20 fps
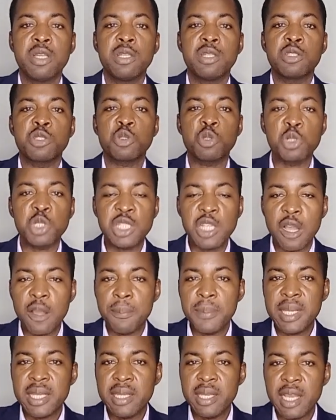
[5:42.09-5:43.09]
social
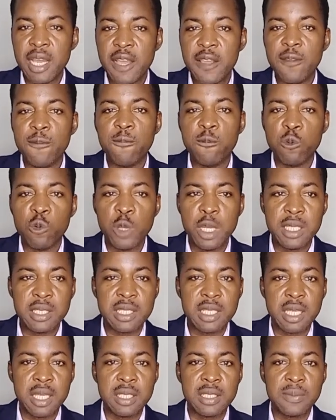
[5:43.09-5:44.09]
media
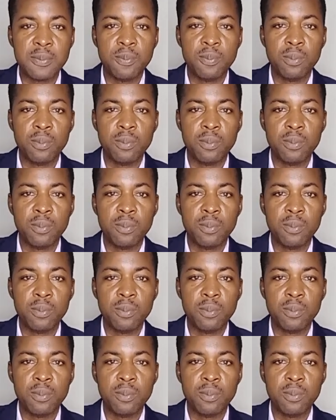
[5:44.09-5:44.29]
influencers.